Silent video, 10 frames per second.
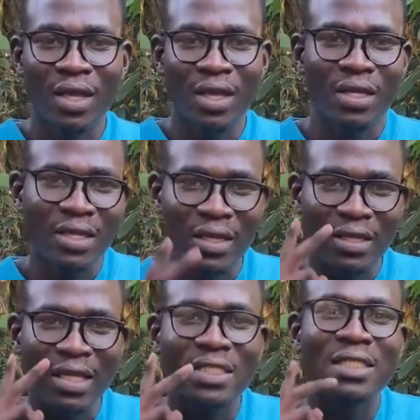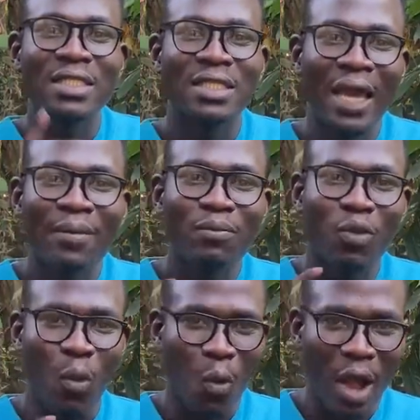That's type
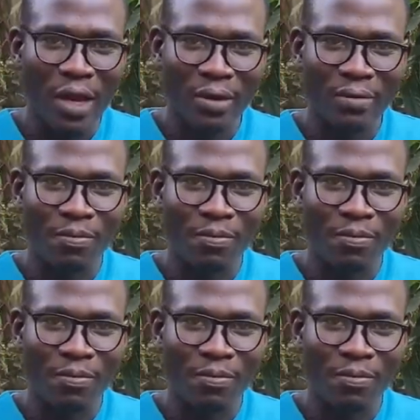1.